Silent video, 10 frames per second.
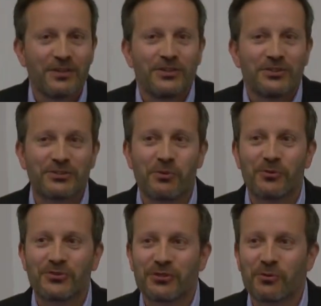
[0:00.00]

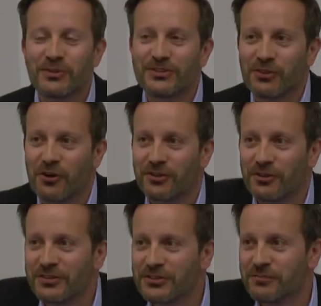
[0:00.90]
So we started
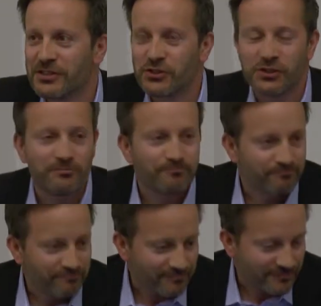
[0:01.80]
on this vision
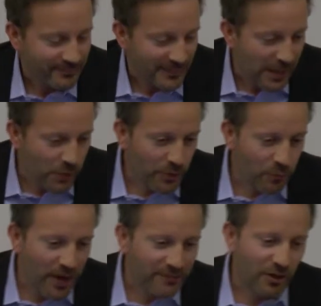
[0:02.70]
and we
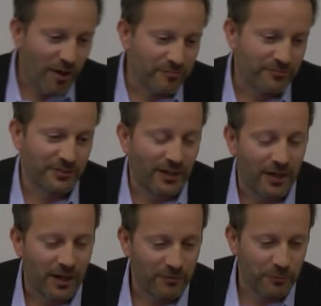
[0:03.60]
went off,
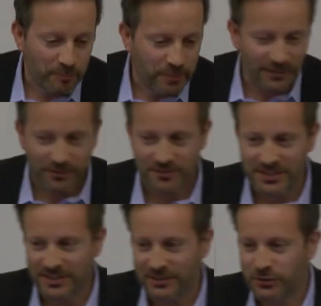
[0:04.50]
built
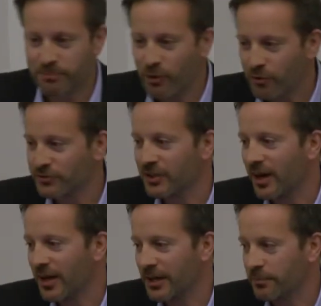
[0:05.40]
things,
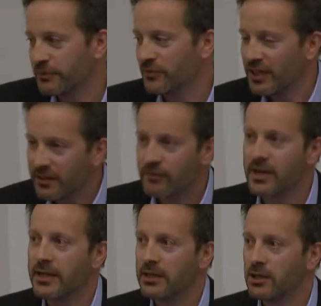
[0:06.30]
prototyped,
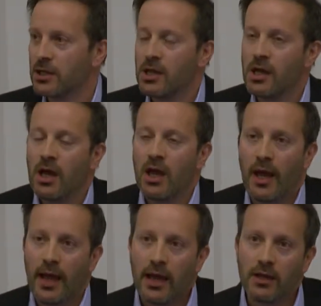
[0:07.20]
iterated,
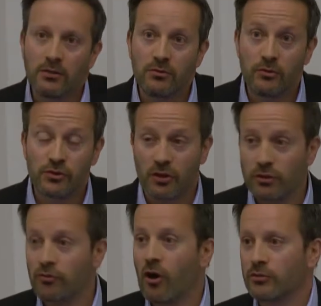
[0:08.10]
and
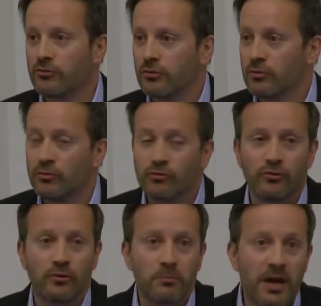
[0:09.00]
started to talk
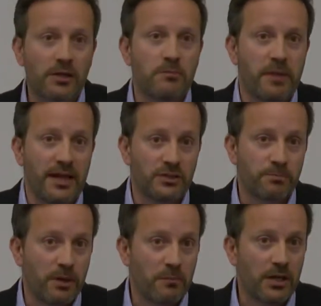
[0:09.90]
to American banks
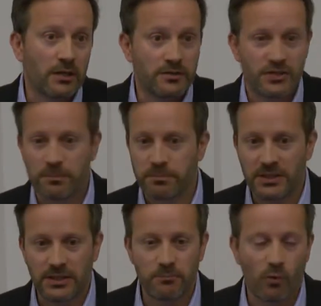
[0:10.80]
primarily,
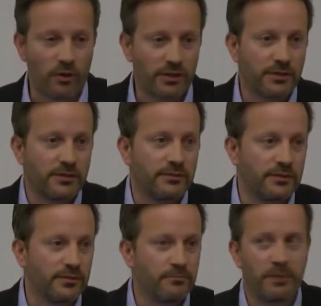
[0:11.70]
JP Morgan
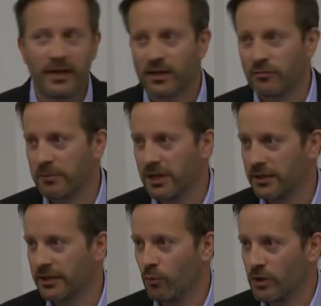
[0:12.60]
and Bank of
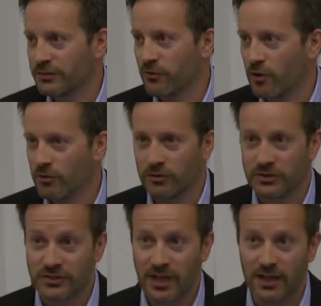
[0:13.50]
America, Wells Fargo and all
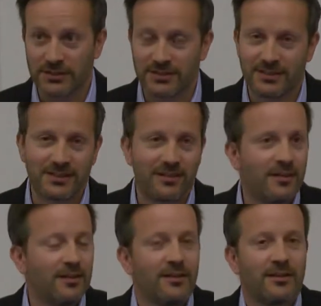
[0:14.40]
these guys. And they said,
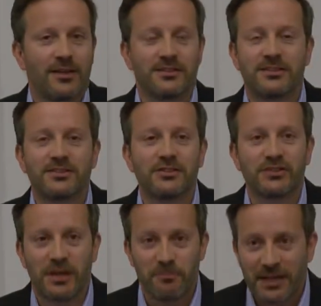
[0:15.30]
guys, this is
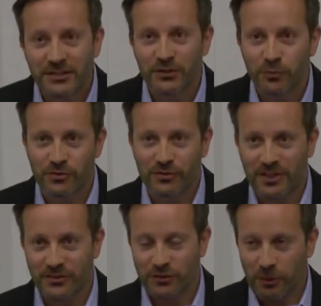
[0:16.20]
amazing what you
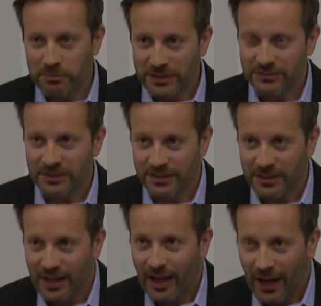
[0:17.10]
guys are building.
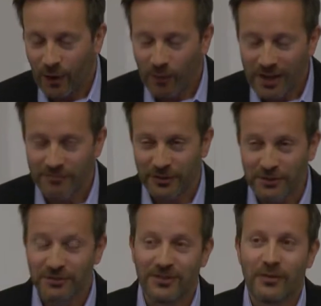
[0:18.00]

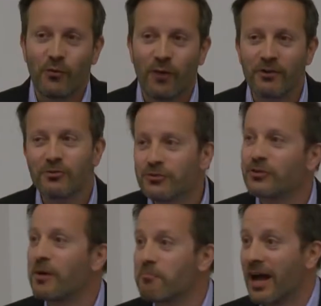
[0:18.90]
However, why don't you
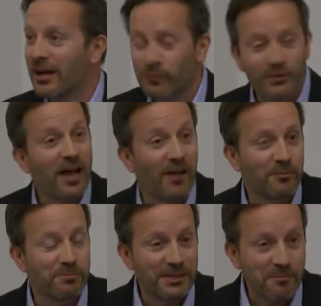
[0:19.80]
come back when you have a
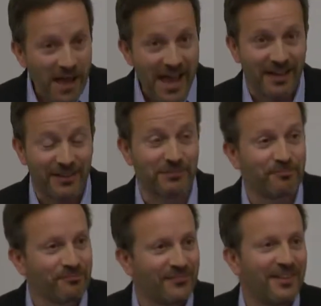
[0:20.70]
big bank?
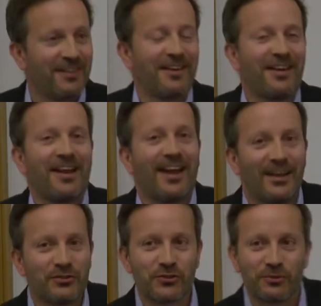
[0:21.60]

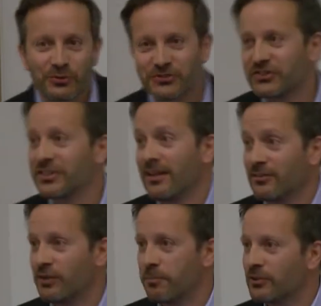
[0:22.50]
And so it was this
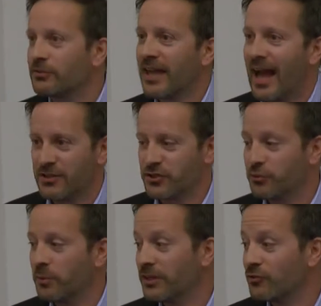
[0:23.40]
typical
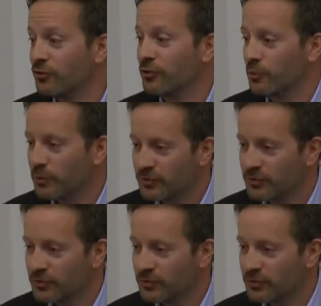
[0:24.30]
catch-22.